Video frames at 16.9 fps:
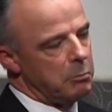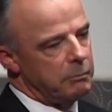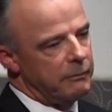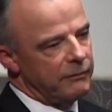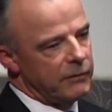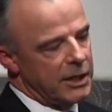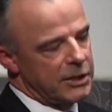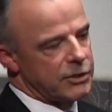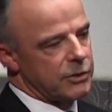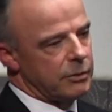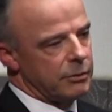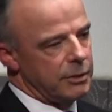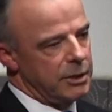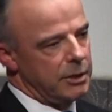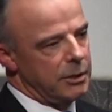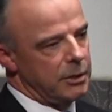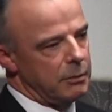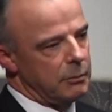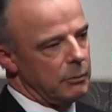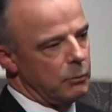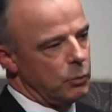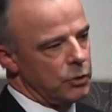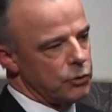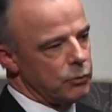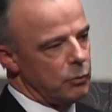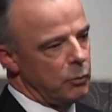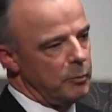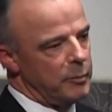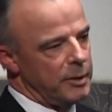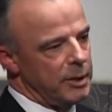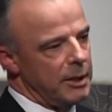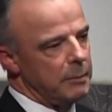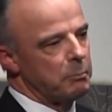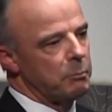flat screen, which will
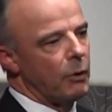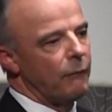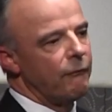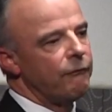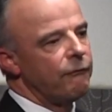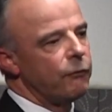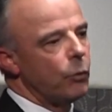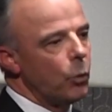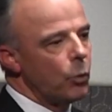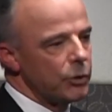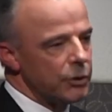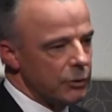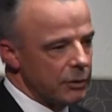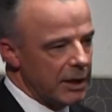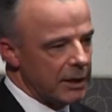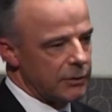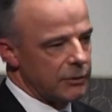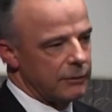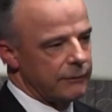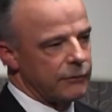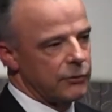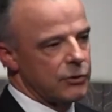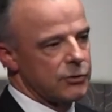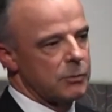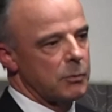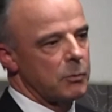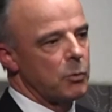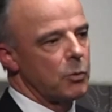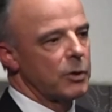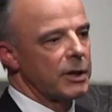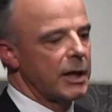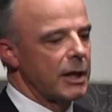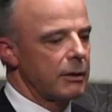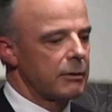be before you get to the First World
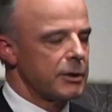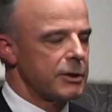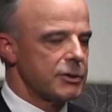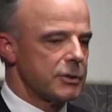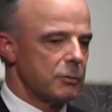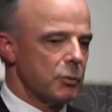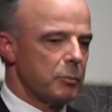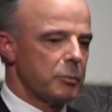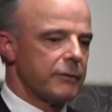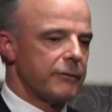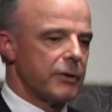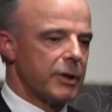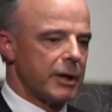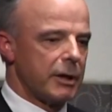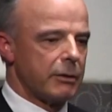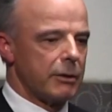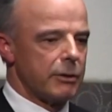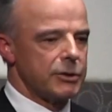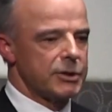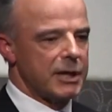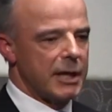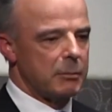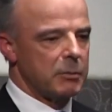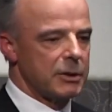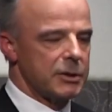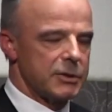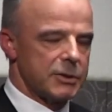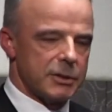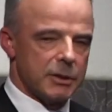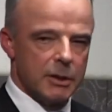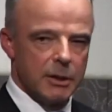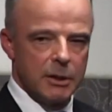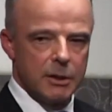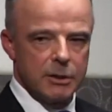War galleries, and we'll provide our own tablets
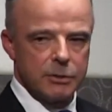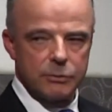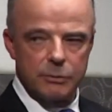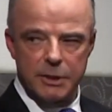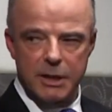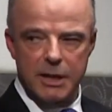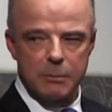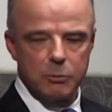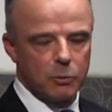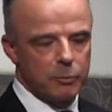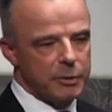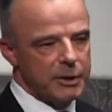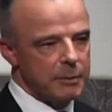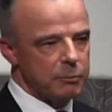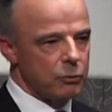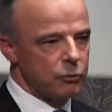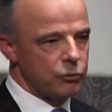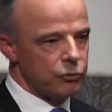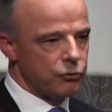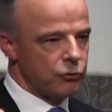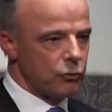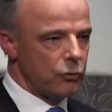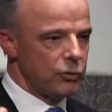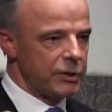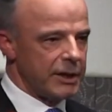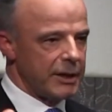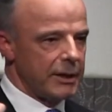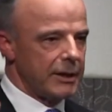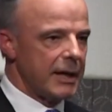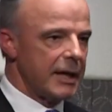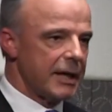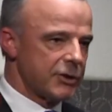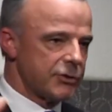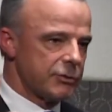to enable people to draw
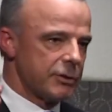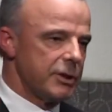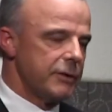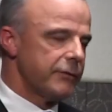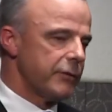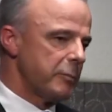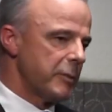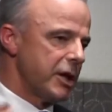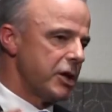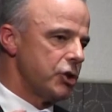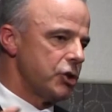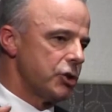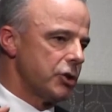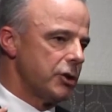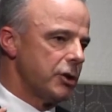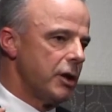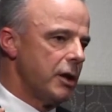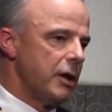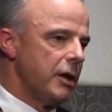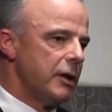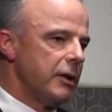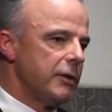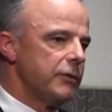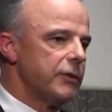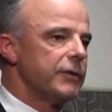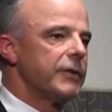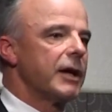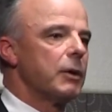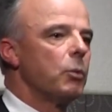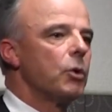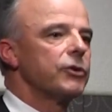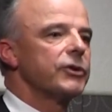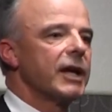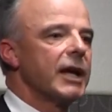down extra information that they
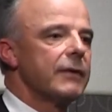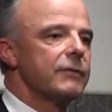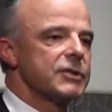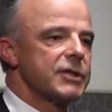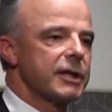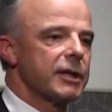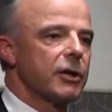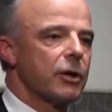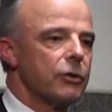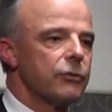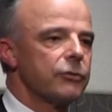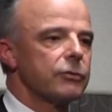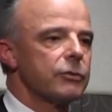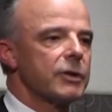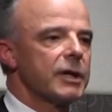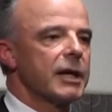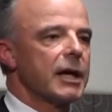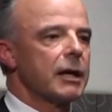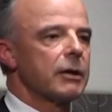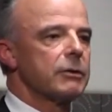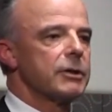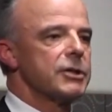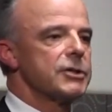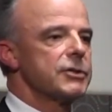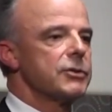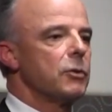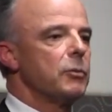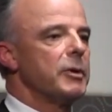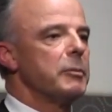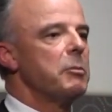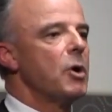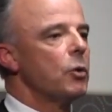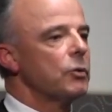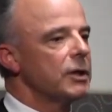want to have as they go through the galleries. There will
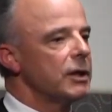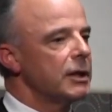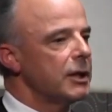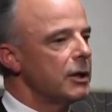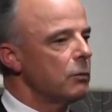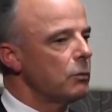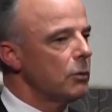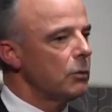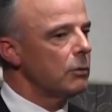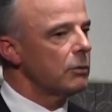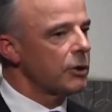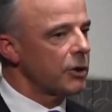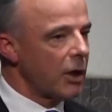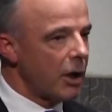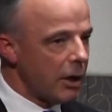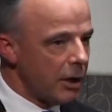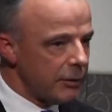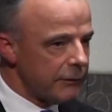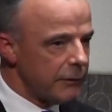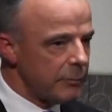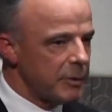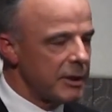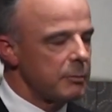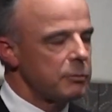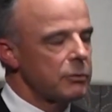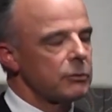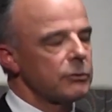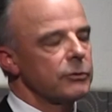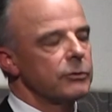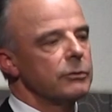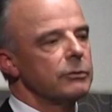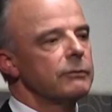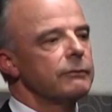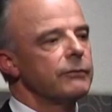be multilingual guide for people
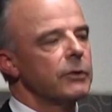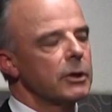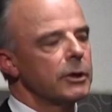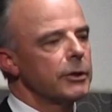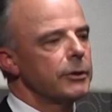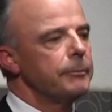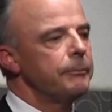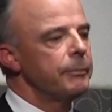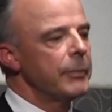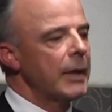to follow.